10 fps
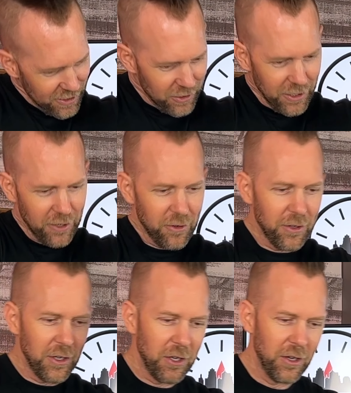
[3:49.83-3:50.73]
and clean it
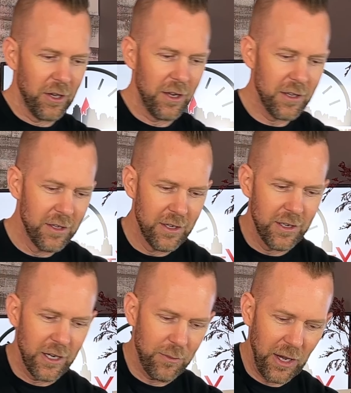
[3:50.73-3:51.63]
really good.
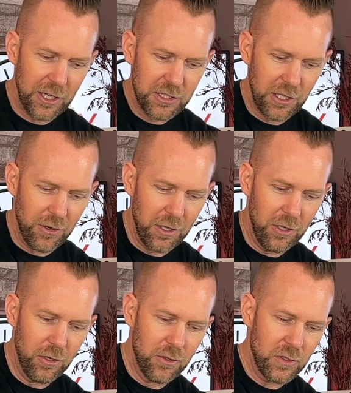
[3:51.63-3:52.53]
And I'm actually gonna
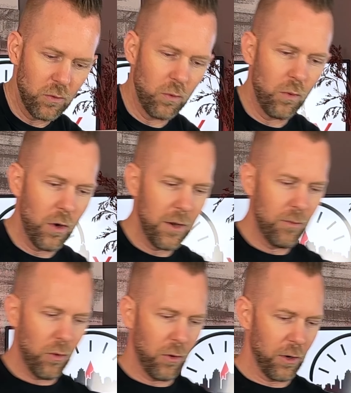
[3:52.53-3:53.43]
use one
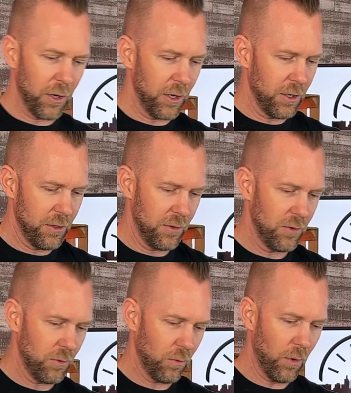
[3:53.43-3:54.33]
more
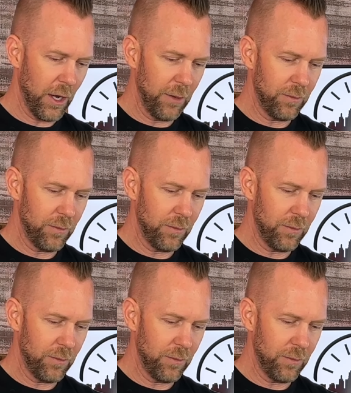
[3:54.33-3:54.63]
wipe